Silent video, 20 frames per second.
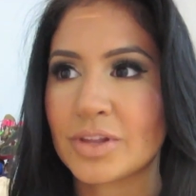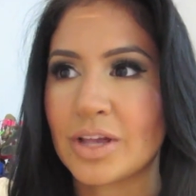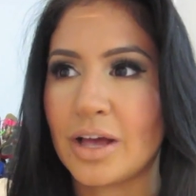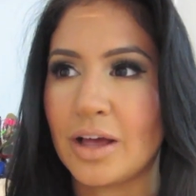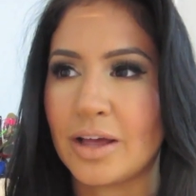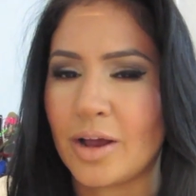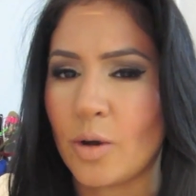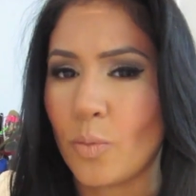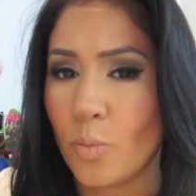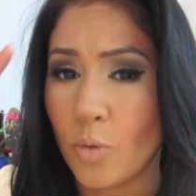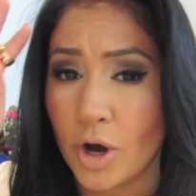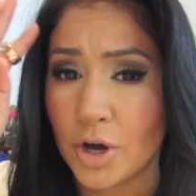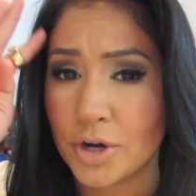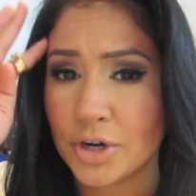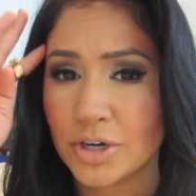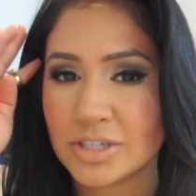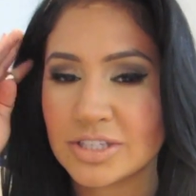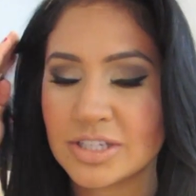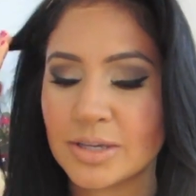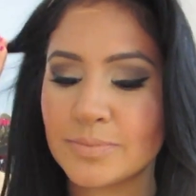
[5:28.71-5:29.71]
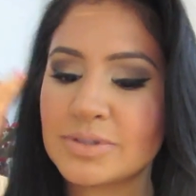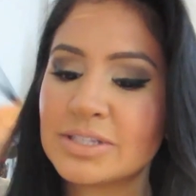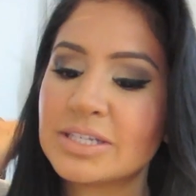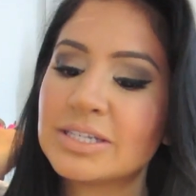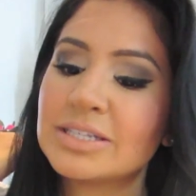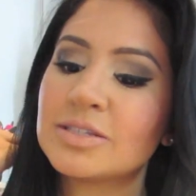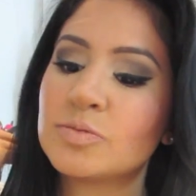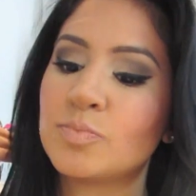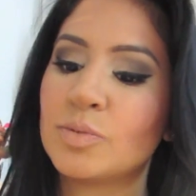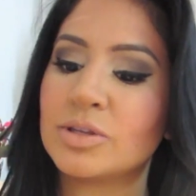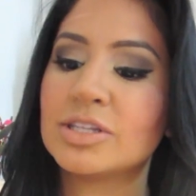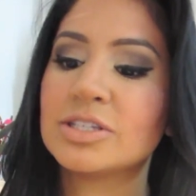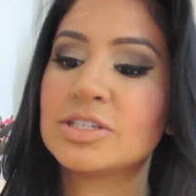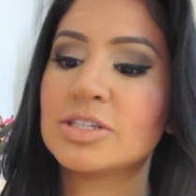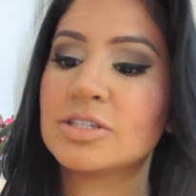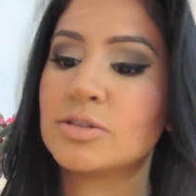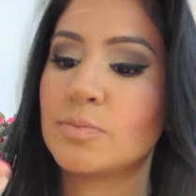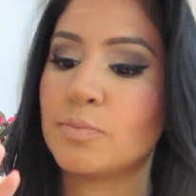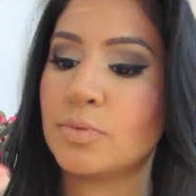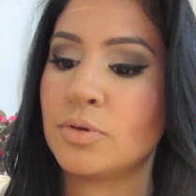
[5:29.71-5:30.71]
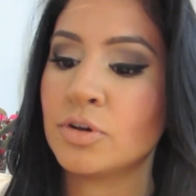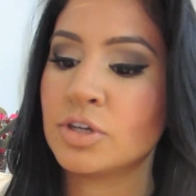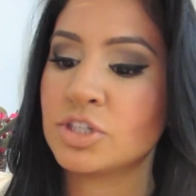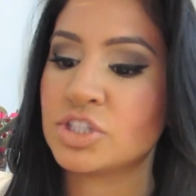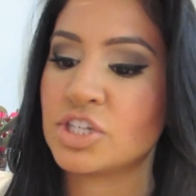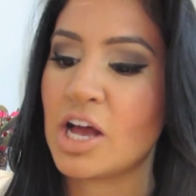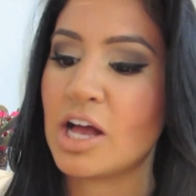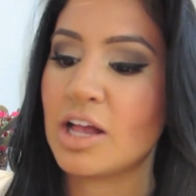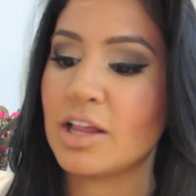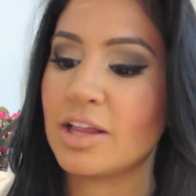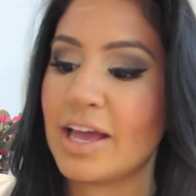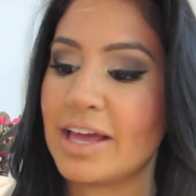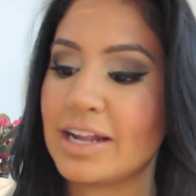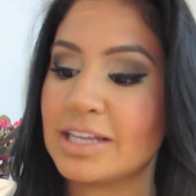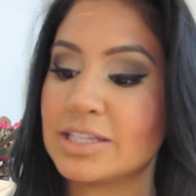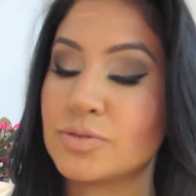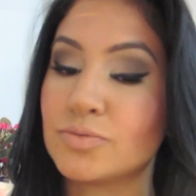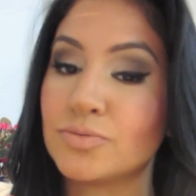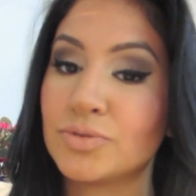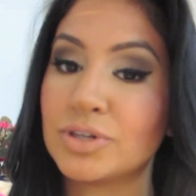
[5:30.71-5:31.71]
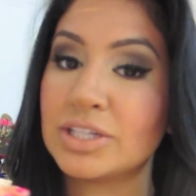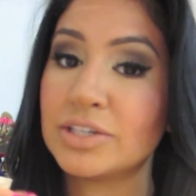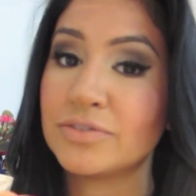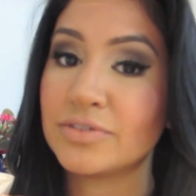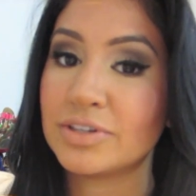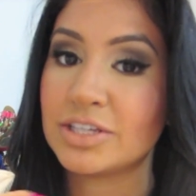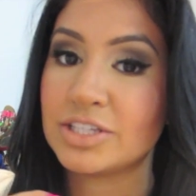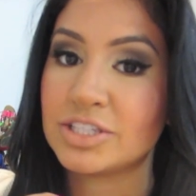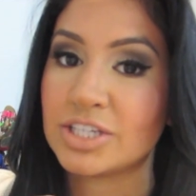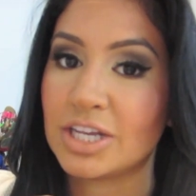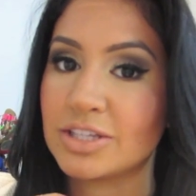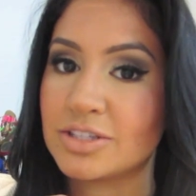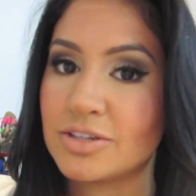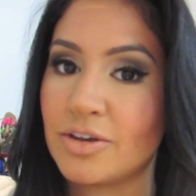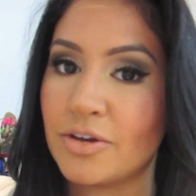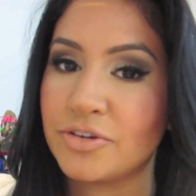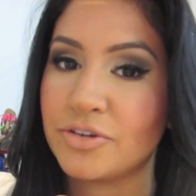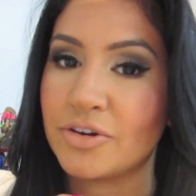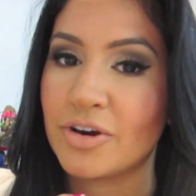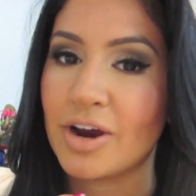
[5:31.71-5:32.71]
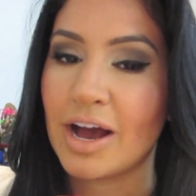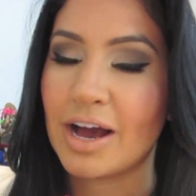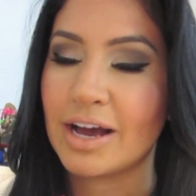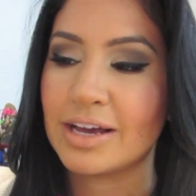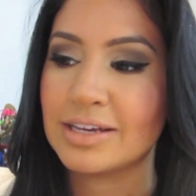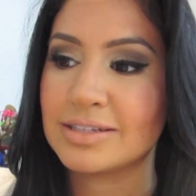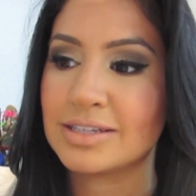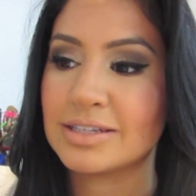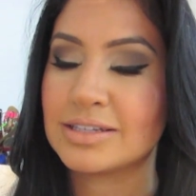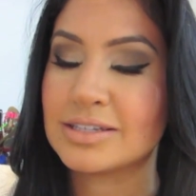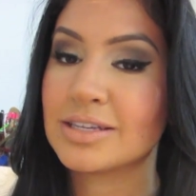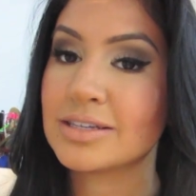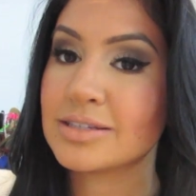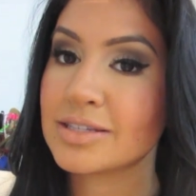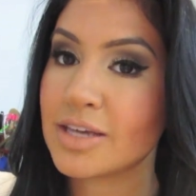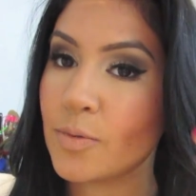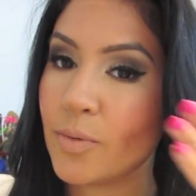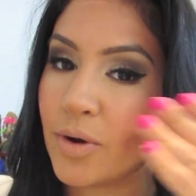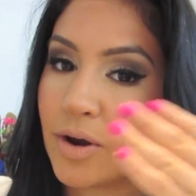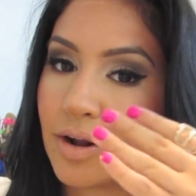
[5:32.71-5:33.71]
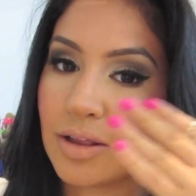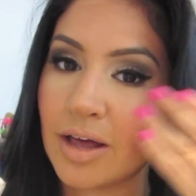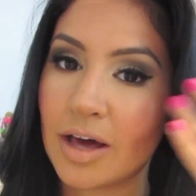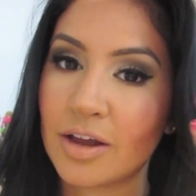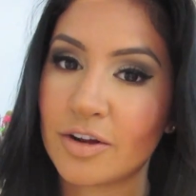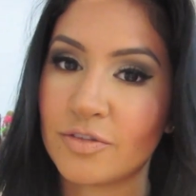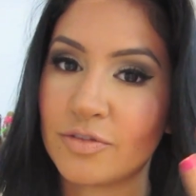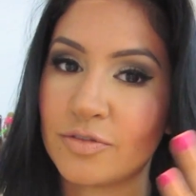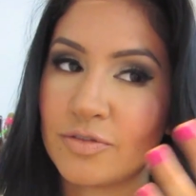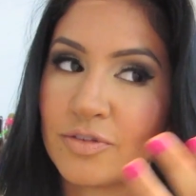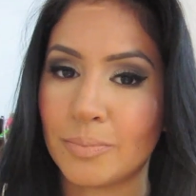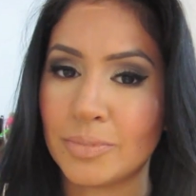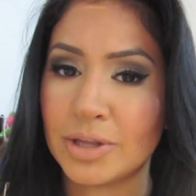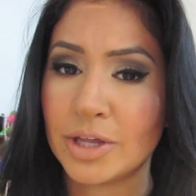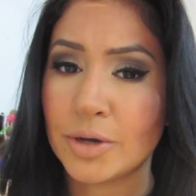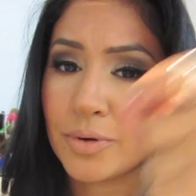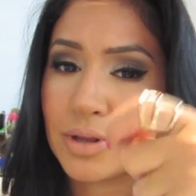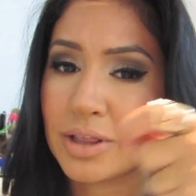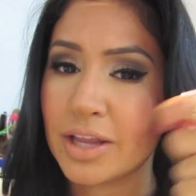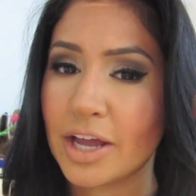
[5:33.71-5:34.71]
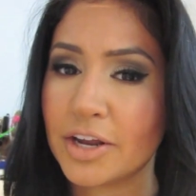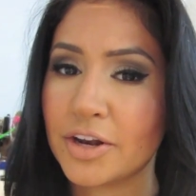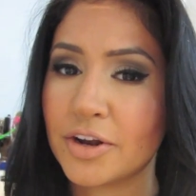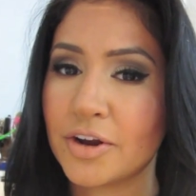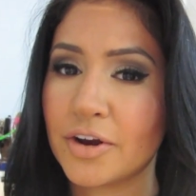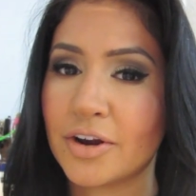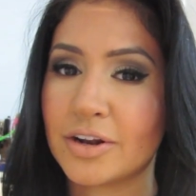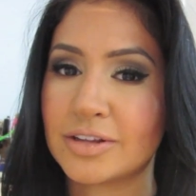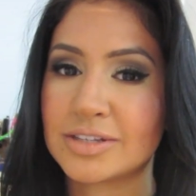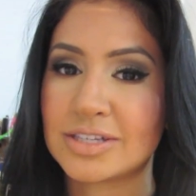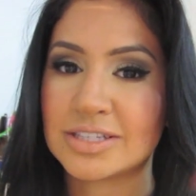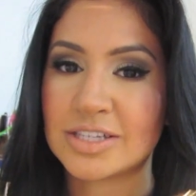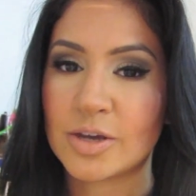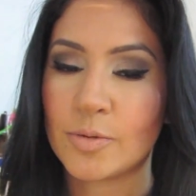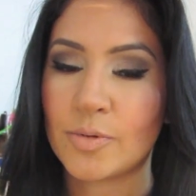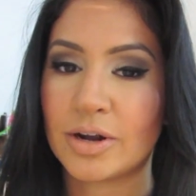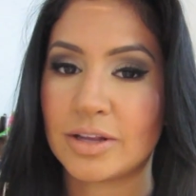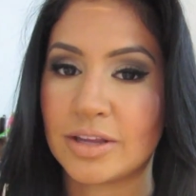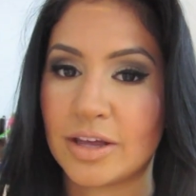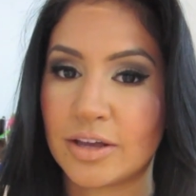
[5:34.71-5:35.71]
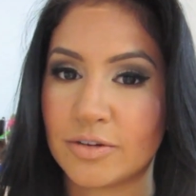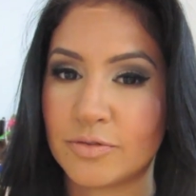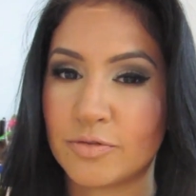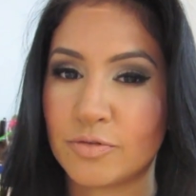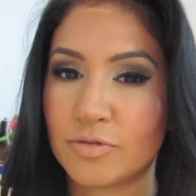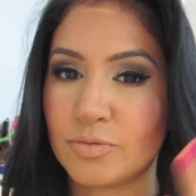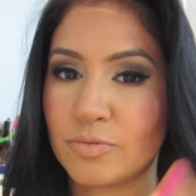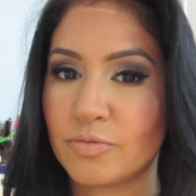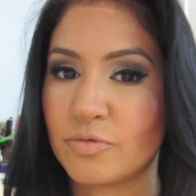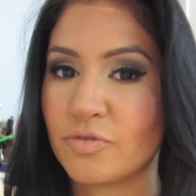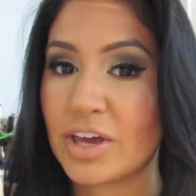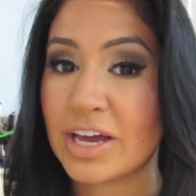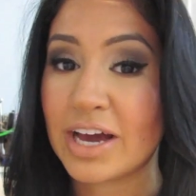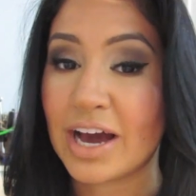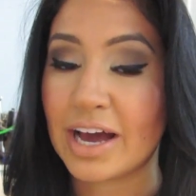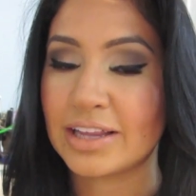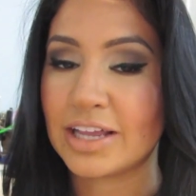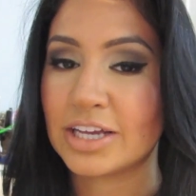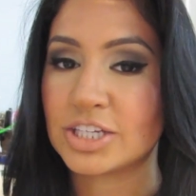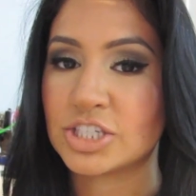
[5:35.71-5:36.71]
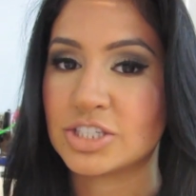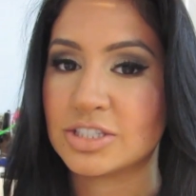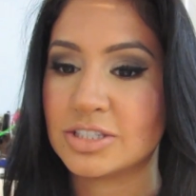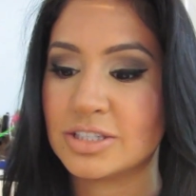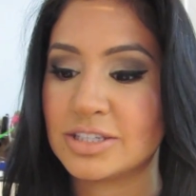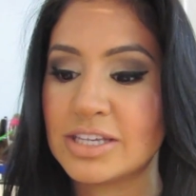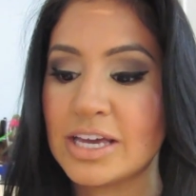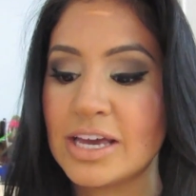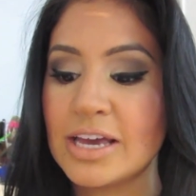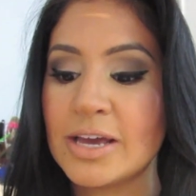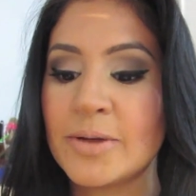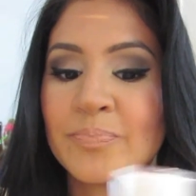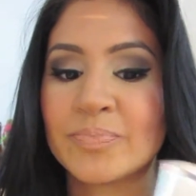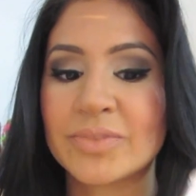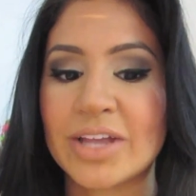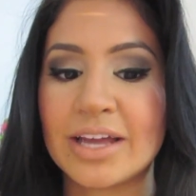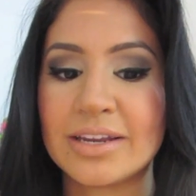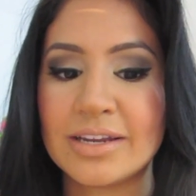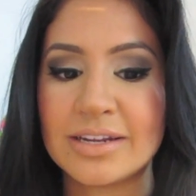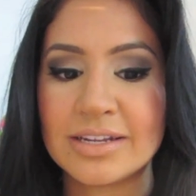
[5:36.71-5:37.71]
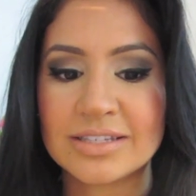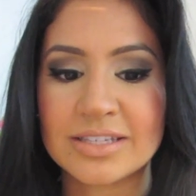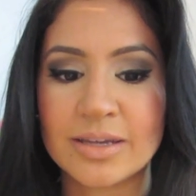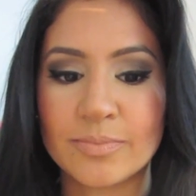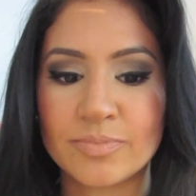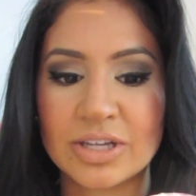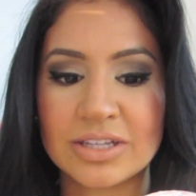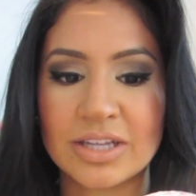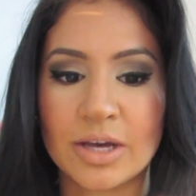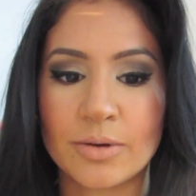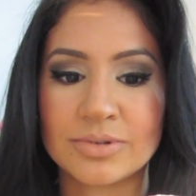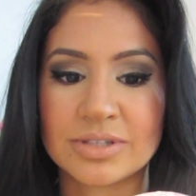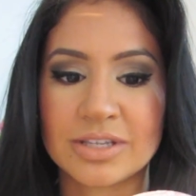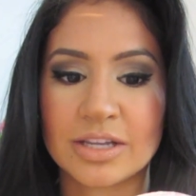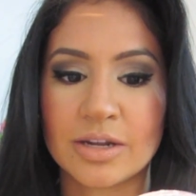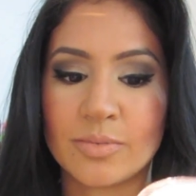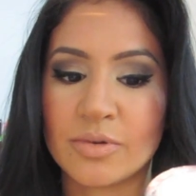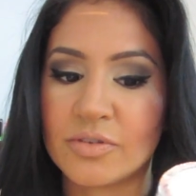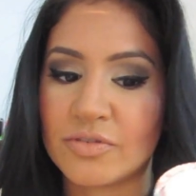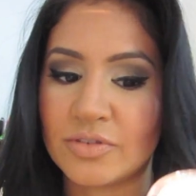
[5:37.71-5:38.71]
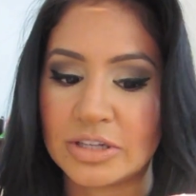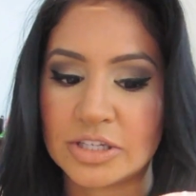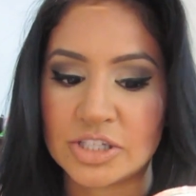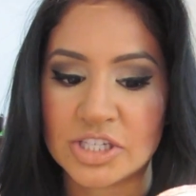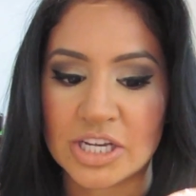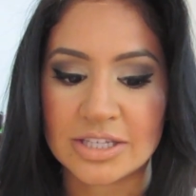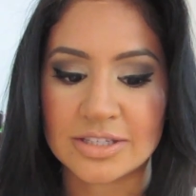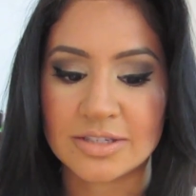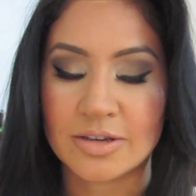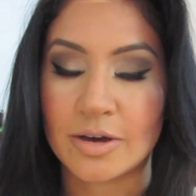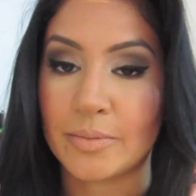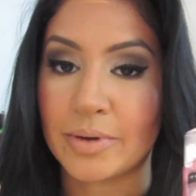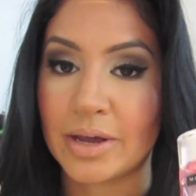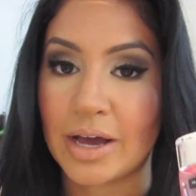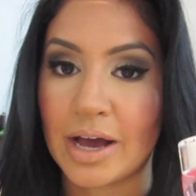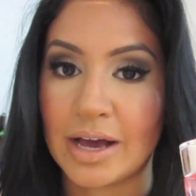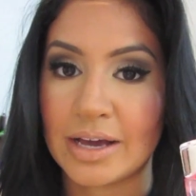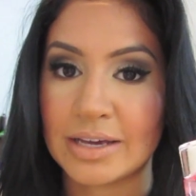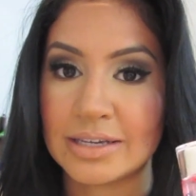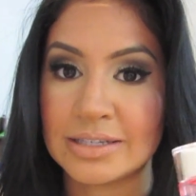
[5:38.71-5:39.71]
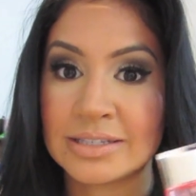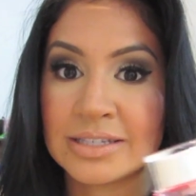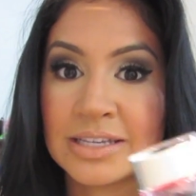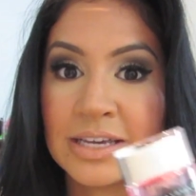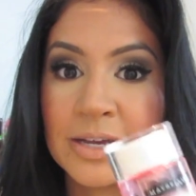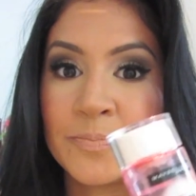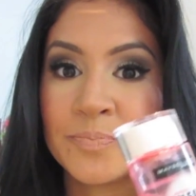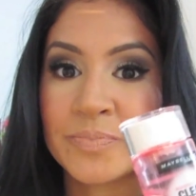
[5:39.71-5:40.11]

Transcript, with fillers: like water substance, but this is a pure gel and it's really, really gentle on your eyes. And since I wear a lot of liquid liner and since I wear a lot of fake eyelashes, I needed something that was going to be really gentle on my eyes.